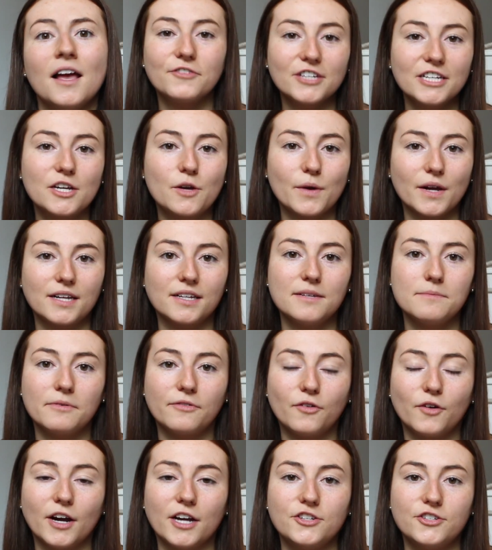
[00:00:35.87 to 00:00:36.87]
Really quickly,
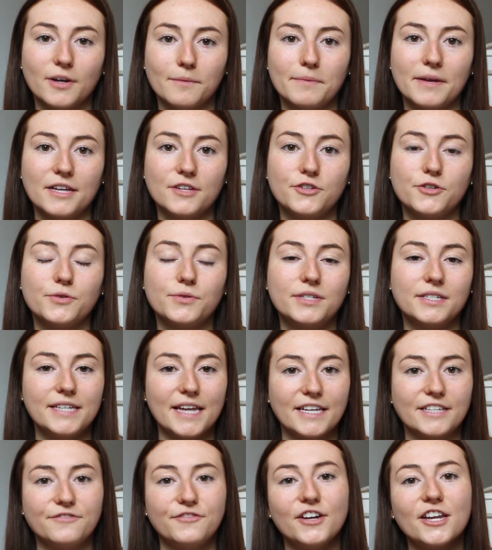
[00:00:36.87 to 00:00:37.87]
before I jump into
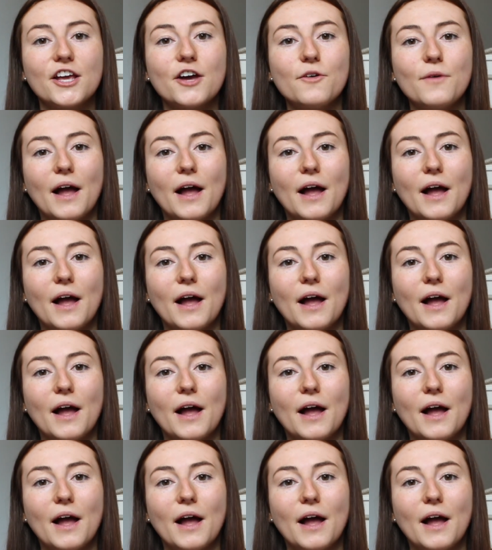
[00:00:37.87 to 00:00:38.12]
today's video,